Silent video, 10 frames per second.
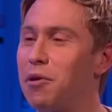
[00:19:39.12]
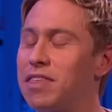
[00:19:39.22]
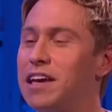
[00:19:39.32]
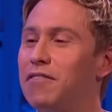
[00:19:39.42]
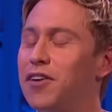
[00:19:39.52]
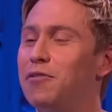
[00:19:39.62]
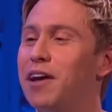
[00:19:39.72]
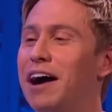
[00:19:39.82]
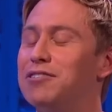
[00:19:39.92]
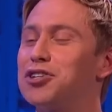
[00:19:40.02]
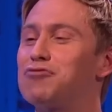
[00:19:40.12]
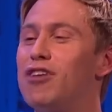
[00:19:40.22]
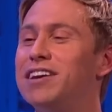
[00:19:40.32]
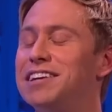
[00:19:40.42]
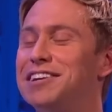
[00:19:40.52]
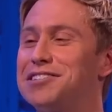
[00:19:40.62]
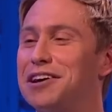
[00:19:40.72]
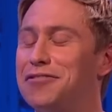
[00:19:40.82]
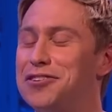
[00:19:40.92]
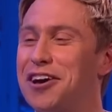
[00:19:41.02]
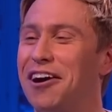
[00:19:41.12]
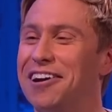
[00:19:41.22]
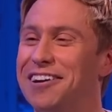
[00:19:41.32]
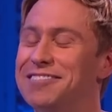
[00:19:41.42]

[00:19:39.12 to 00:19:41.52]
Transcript: how I think of you now, just readying yourself for Scarlett.